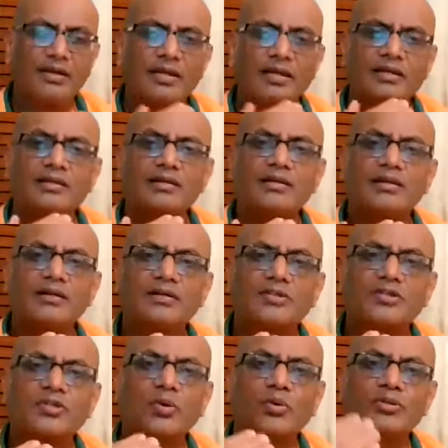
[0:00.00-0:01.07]
It
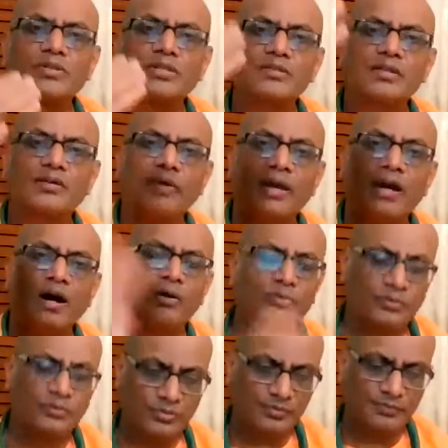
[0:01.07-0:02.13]
shows us the way
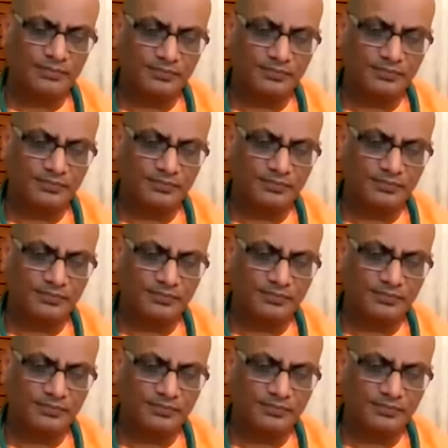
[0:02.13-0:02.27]
out.